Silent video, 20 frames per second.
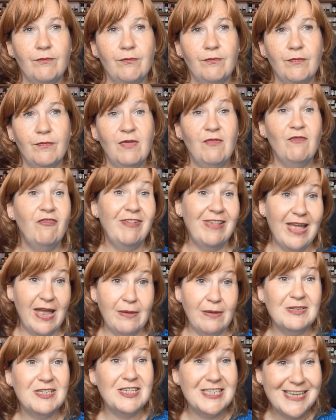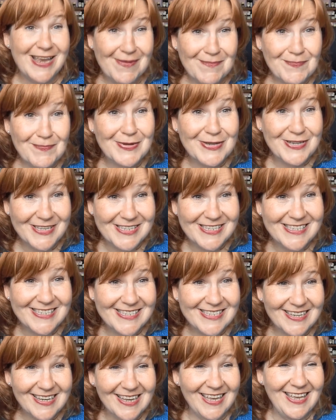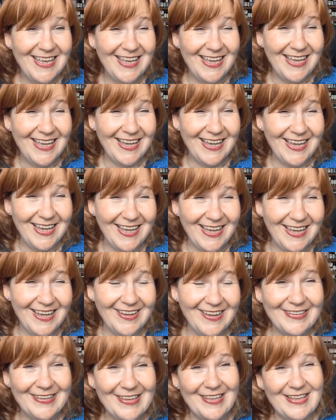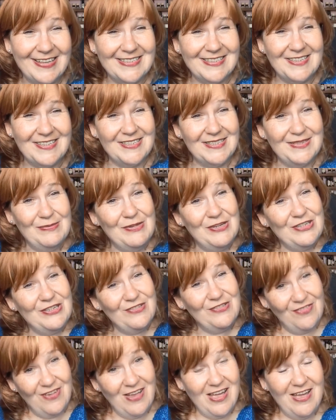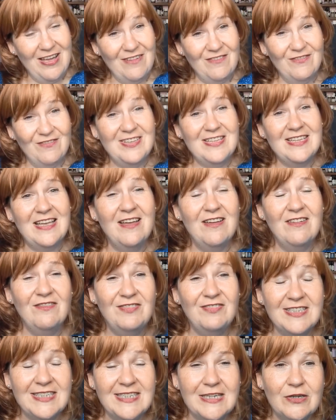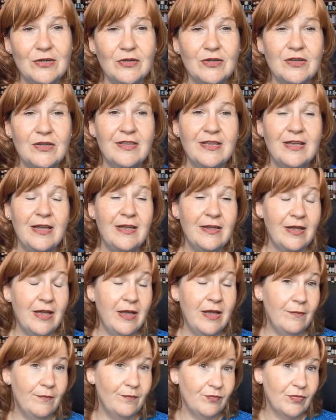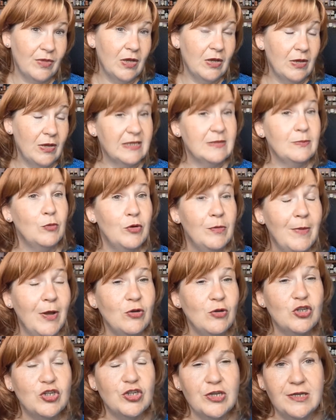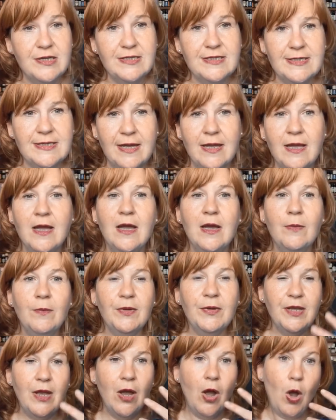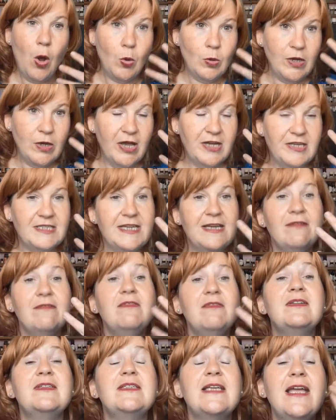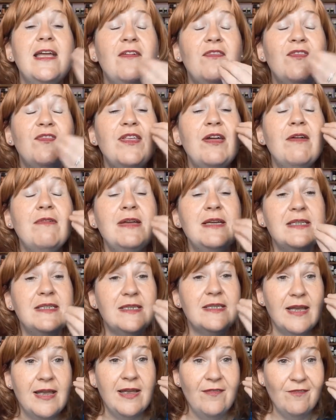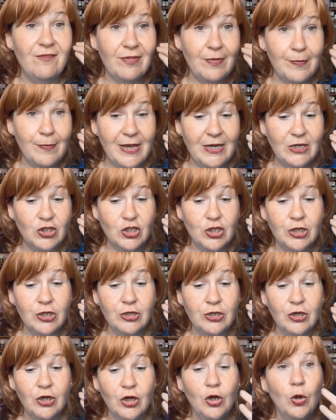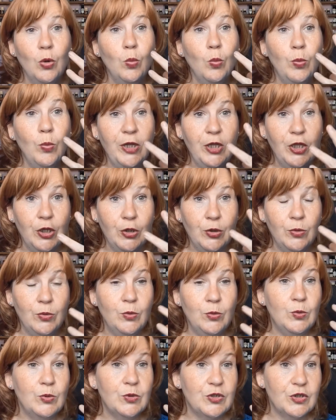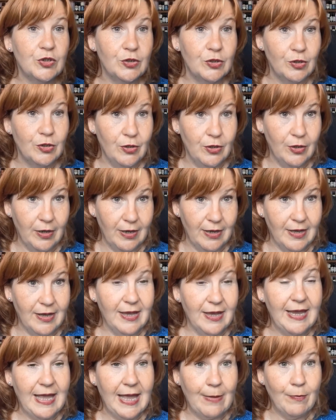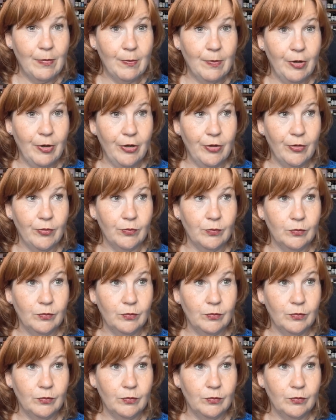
inflamed tempers, although that's not so much physical, that's more emotional, isn't it? But the whole idea is, if there is inflammation, we use a chamomile,